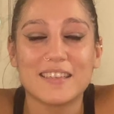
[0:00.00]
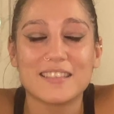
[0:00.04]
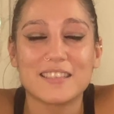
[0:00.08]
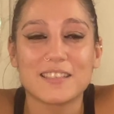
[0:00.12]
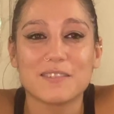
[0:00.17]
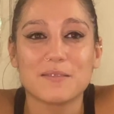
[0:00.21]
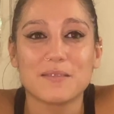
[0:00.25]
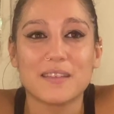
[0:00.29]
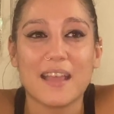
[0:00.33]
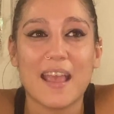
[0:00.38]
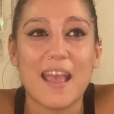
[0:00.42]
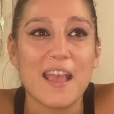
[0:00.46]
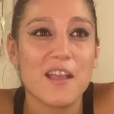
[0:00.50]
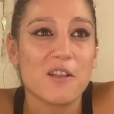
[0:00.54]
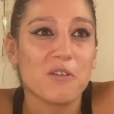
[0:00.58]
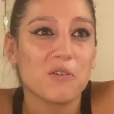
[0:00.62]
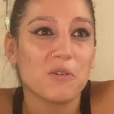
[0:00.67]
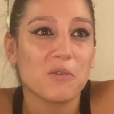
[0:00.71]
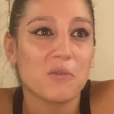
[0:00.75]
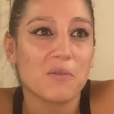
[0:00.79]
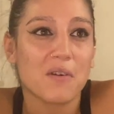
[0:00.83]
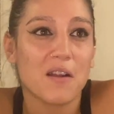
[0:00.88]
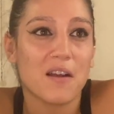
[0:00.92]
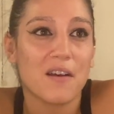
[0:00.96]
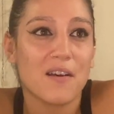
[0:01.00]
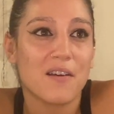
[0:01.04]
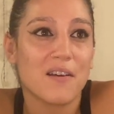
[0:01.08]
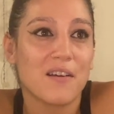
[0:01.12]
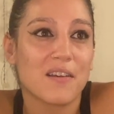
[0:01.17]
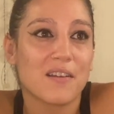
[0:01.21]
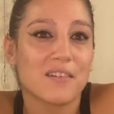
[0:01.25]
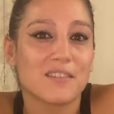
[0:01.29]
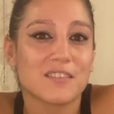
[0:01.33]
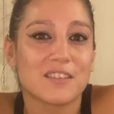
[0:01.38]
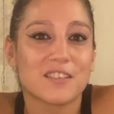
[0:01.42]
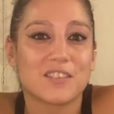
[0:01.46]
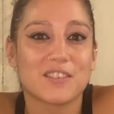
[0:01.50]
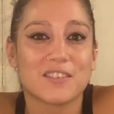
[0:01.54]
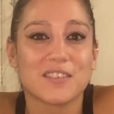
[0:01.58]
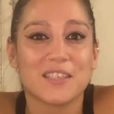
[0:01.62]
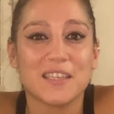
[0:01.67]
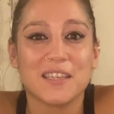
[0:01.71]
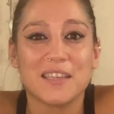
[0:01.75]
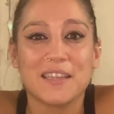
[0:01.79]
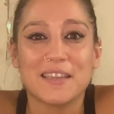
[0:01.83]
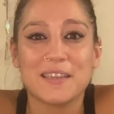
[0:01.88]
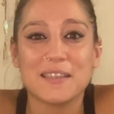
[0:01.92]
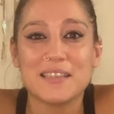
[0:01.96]
to angle wrong, to
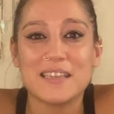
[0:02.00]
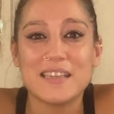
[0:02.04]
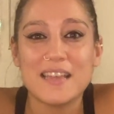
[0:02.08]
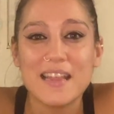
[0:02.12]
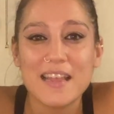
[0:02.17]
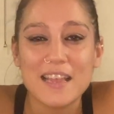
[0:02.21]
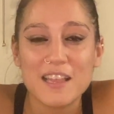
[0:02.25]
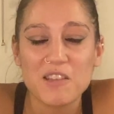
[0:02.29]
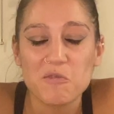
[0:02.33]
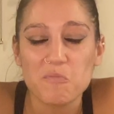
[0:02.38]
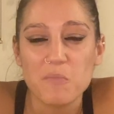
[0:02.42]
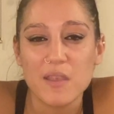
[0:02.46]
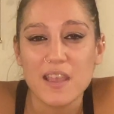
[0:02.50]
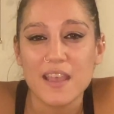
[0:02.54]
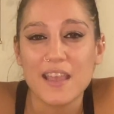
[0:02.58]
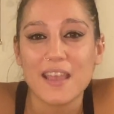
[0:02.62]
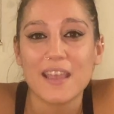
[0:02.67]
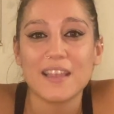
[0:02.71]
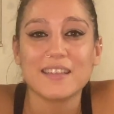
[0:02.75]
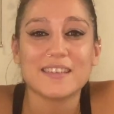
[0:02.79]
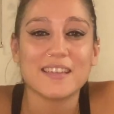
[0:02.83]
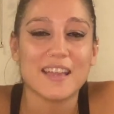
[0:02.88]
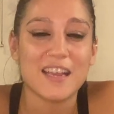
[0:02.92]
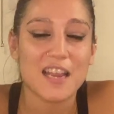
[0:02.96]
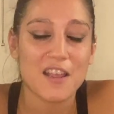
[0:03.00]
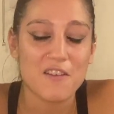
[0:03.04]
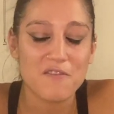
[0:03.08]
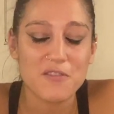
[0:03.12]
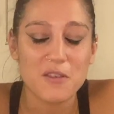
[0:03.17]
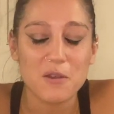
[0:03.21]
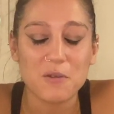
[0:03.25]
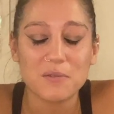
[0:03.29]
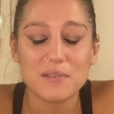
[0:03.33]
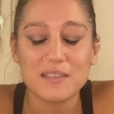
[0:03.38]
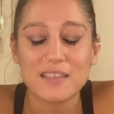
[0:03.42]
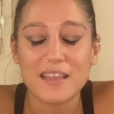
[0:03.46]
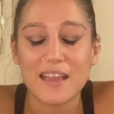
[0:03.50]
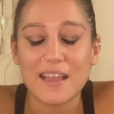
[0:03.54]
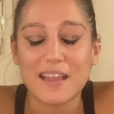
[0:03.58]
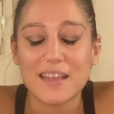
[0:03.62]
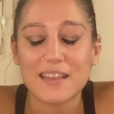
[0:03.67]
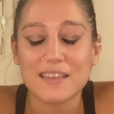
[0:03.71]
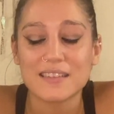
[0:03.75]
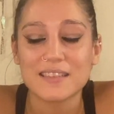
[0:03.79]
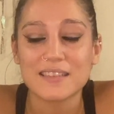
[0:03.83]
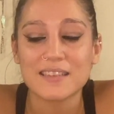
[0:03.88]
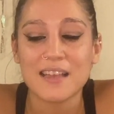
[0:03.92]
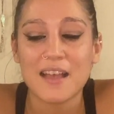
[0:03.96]
nick me, to any of those
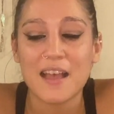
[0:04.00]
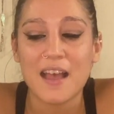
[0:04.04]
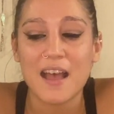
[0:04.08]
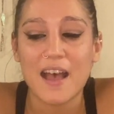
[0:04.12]
things.